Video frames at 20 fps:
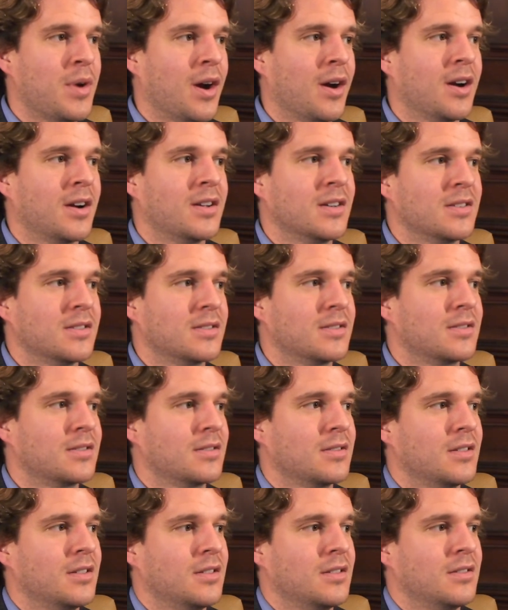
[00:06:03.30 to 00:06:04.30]
the
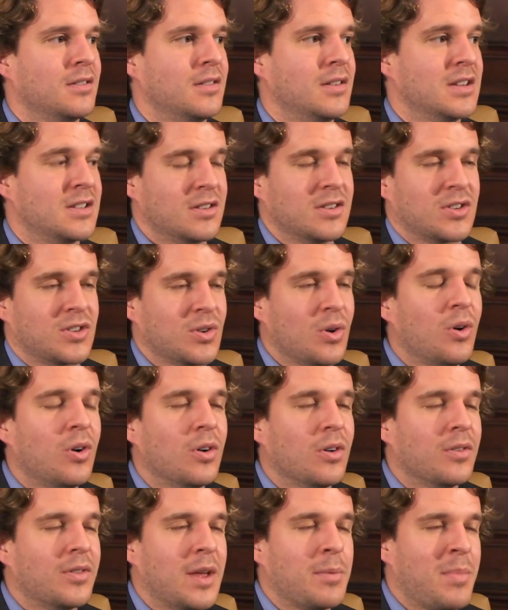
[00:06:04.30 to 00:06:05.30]
Americas is the
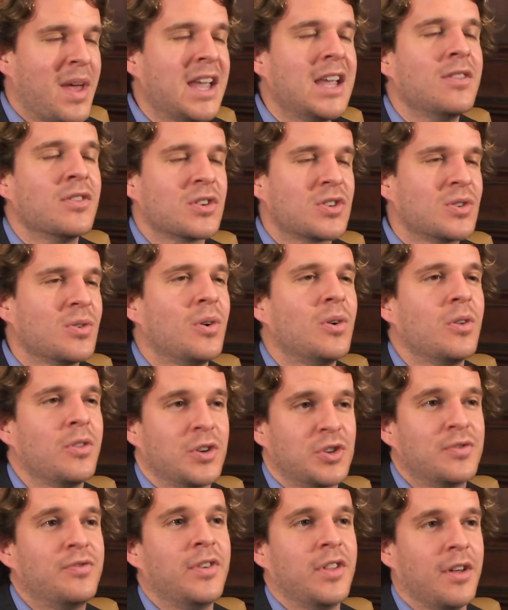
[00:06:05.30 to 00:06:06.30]
soul, that making the soul
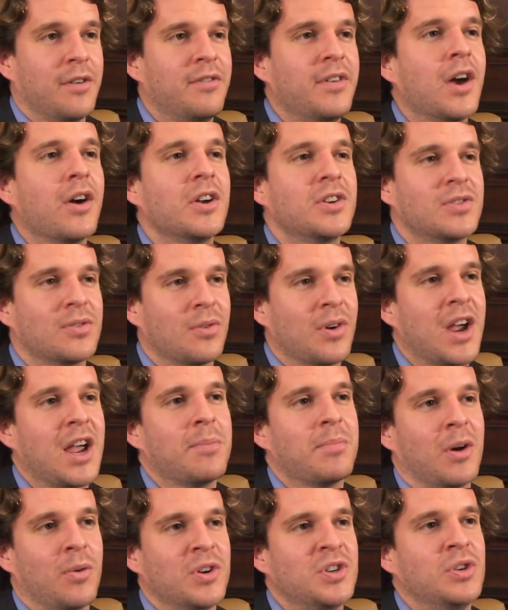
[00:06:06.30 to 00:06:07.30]
the very
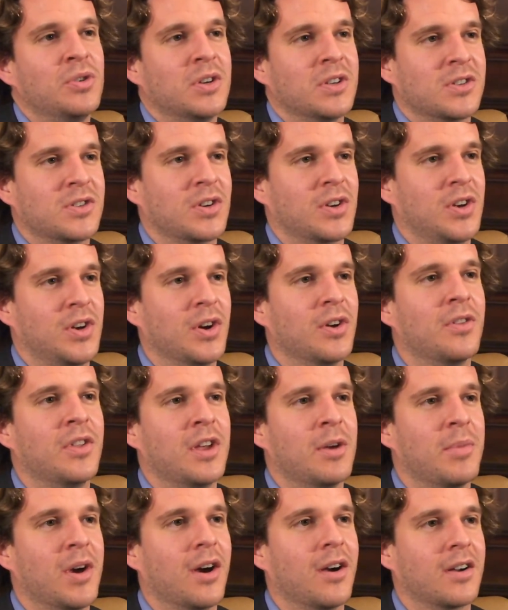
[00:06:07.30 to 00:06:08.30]
train by which you can secure
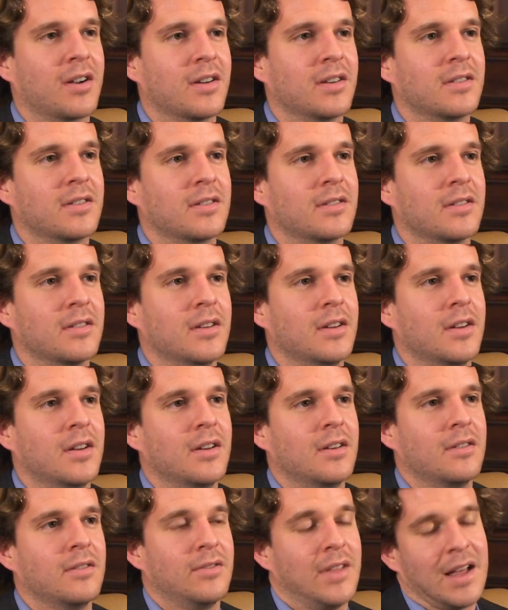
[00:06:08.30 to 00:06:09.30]
the Americas.
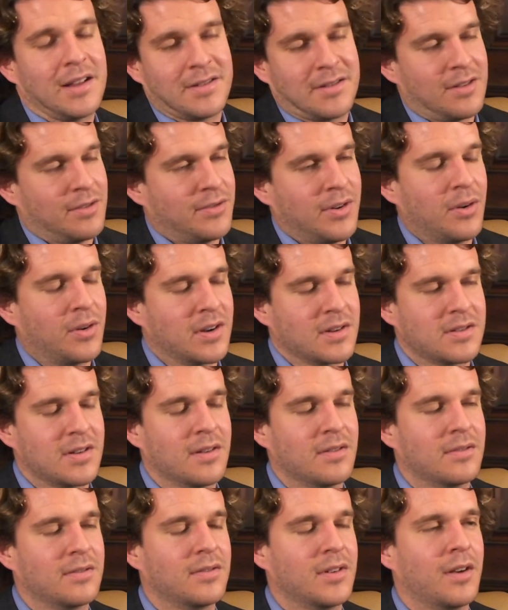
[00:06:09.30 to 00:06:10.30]
That's the focus
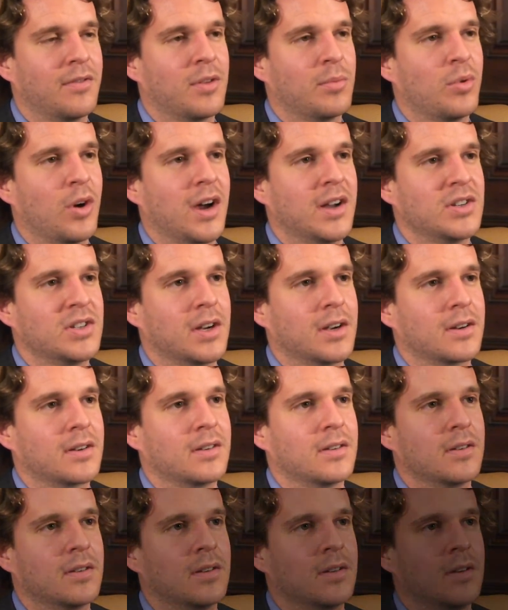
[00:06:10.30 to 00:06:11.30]
of the project.
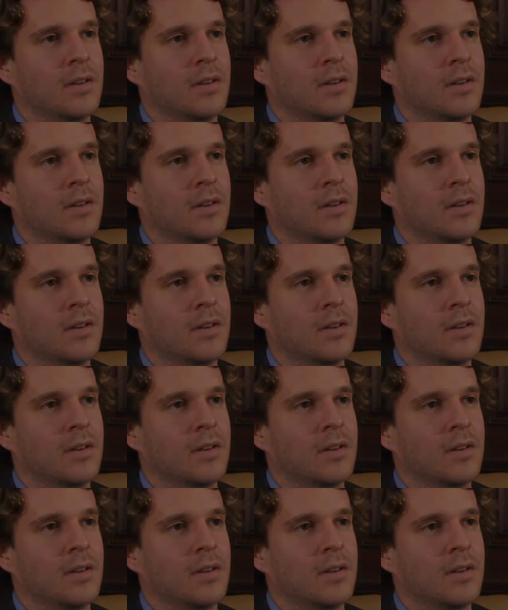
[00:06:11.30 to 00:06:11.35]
